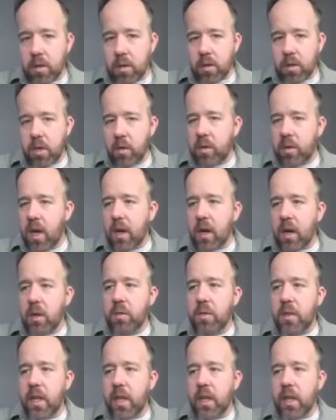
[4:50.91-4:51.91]
So not
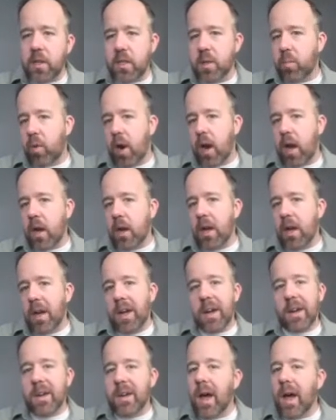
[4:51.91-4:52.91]
only is the brain
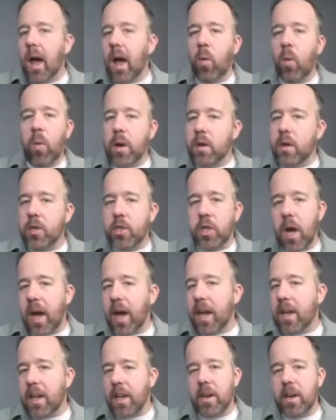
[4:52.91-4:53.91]
not one
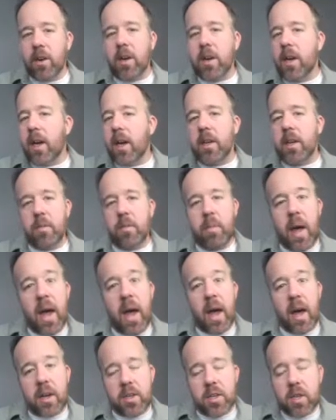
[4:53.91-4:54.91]
giant interconnected
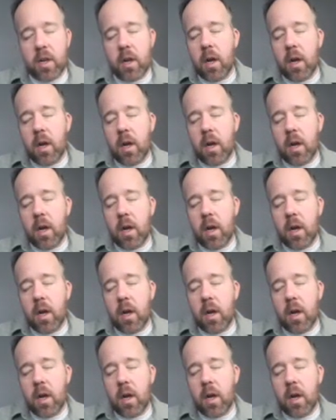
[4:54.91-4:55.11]
mass,